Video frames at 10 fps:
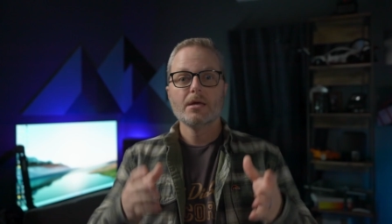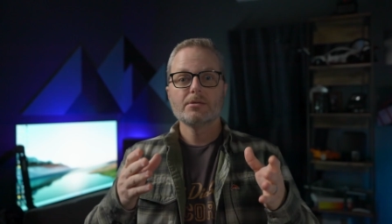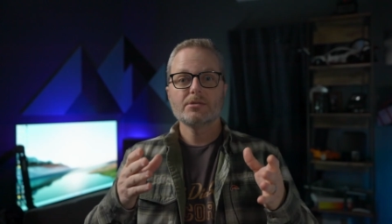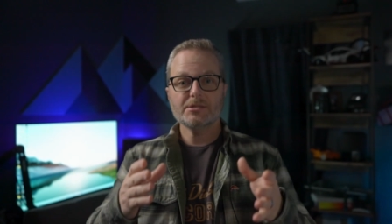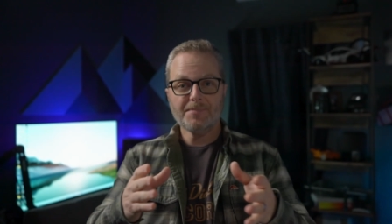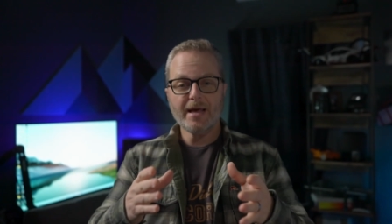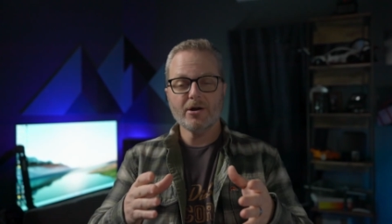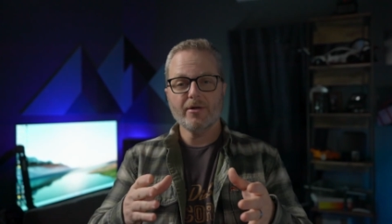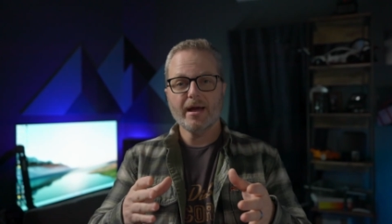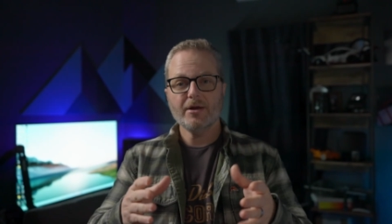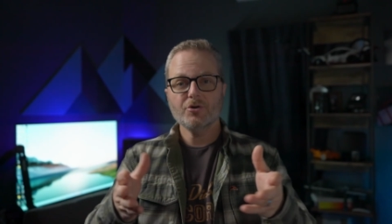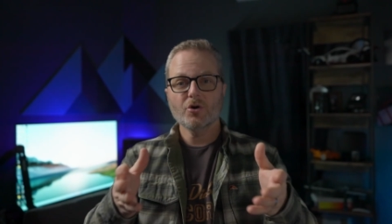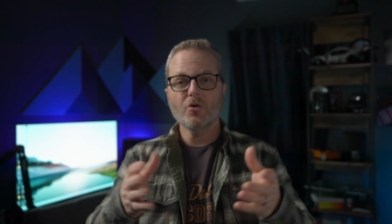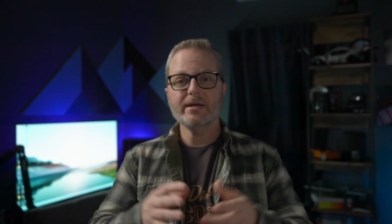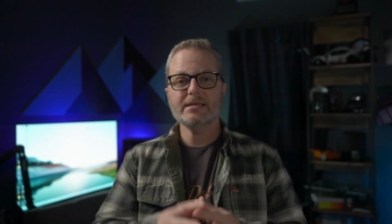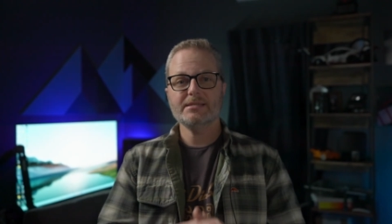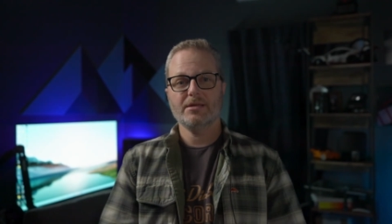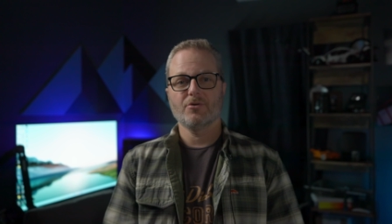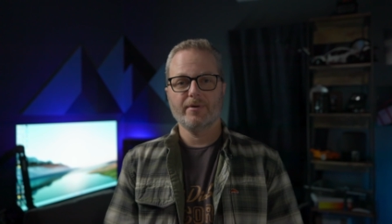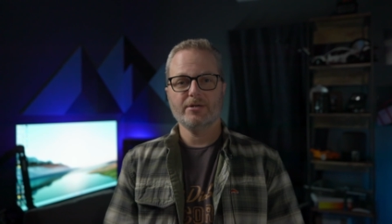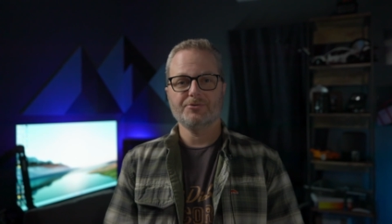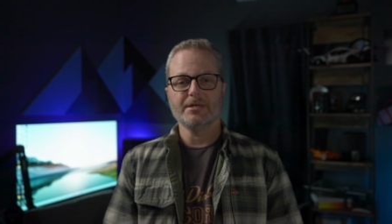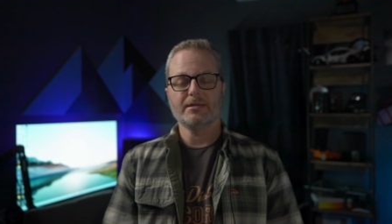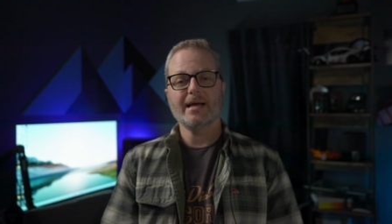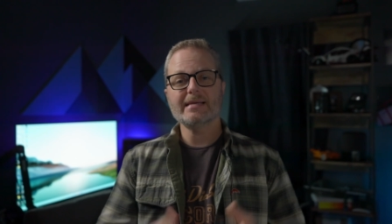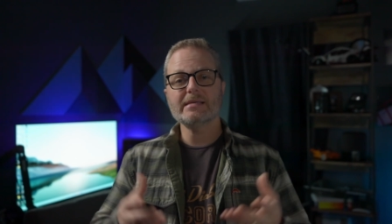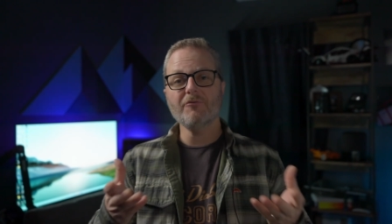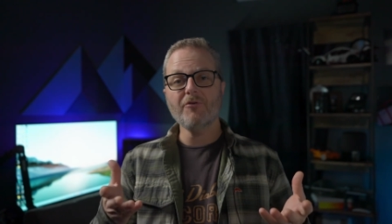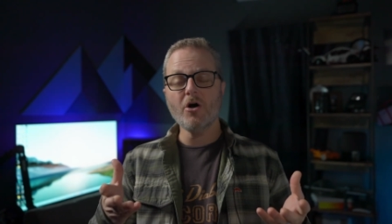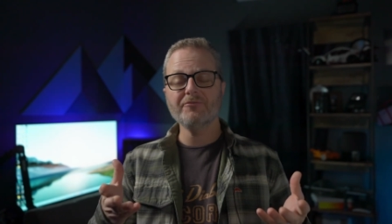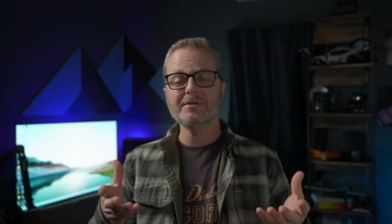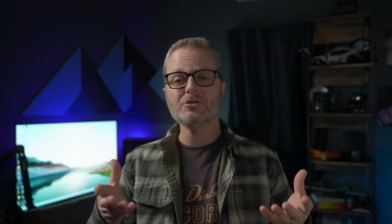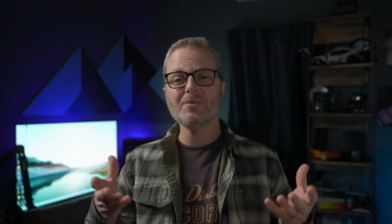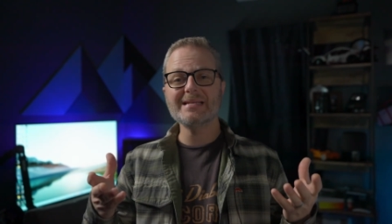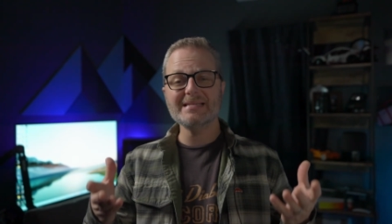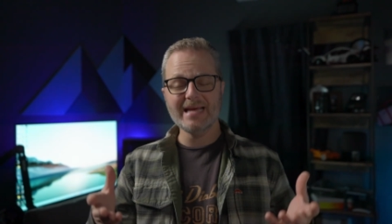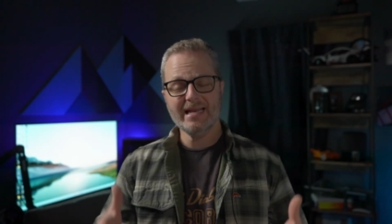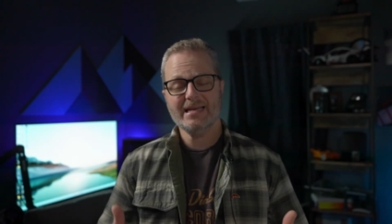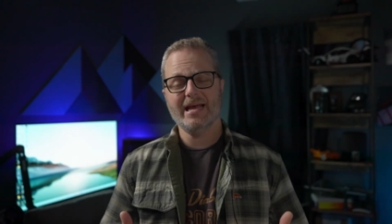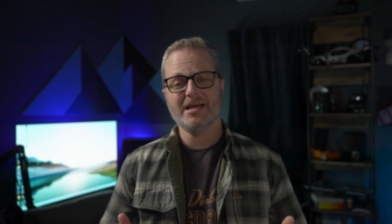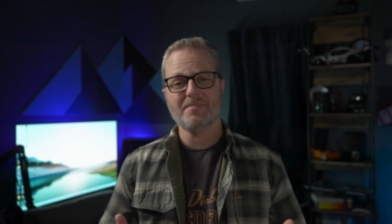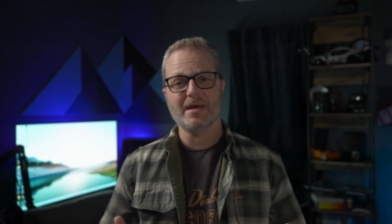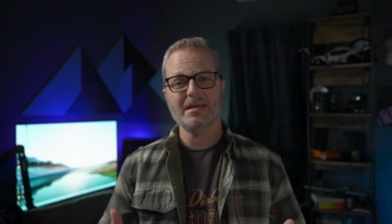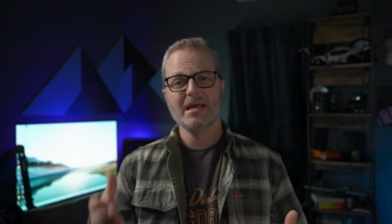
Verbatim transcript: Despite all that, you're going to see the real deal as it evolved into a 10 gigabit,